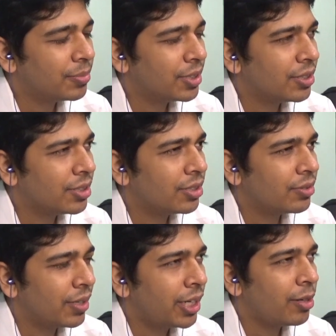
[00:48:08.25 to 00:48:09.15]
this is
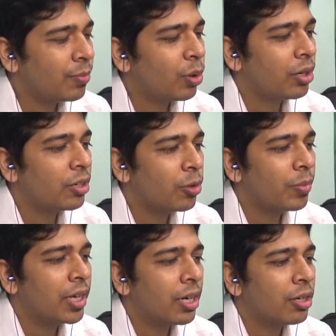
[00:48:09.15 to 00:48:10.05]
very important to
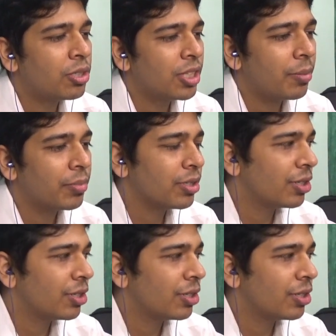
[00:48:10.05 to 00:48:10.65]
be around champions.